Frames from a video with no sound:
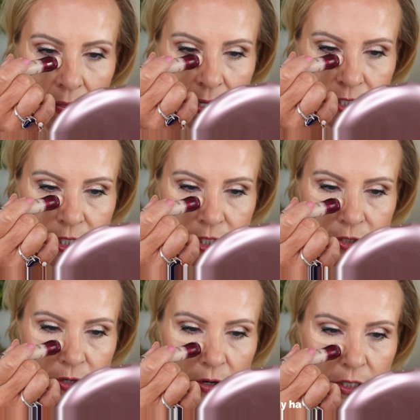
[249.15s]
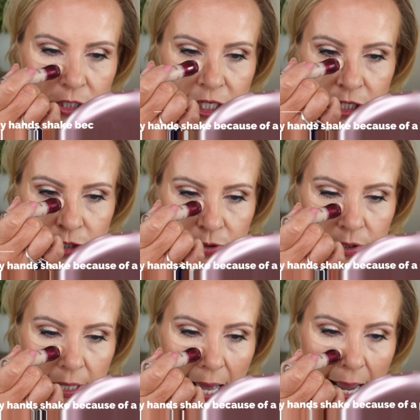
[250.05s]
And then she drew, she drew
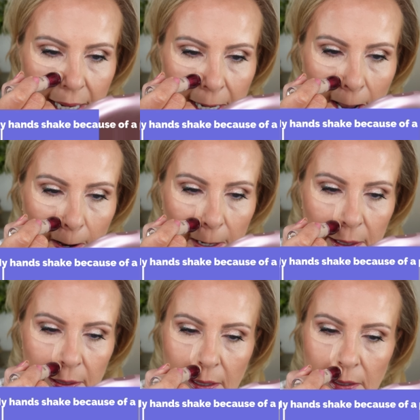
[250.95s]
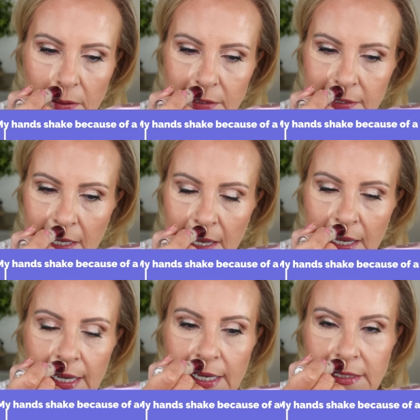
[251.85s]
a line down her nose
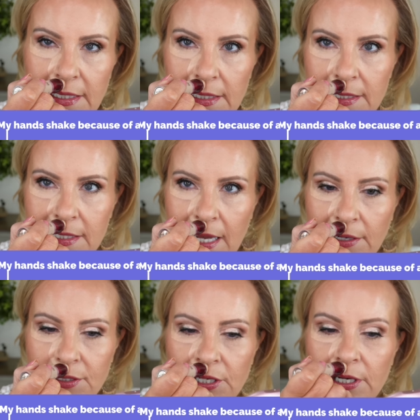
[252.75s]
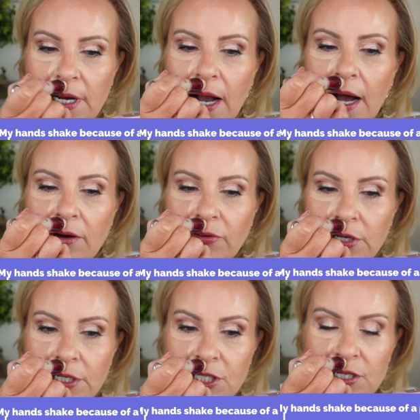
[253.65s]
into the center of
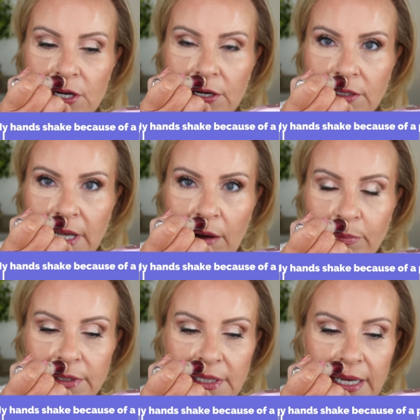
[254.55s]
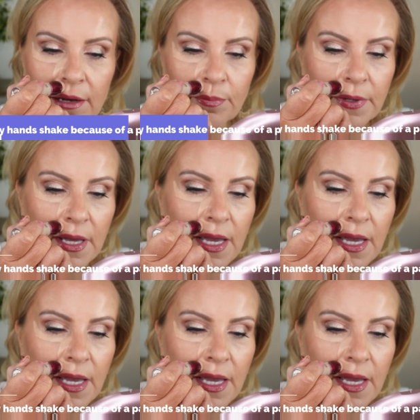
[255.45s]
her, her upper lip.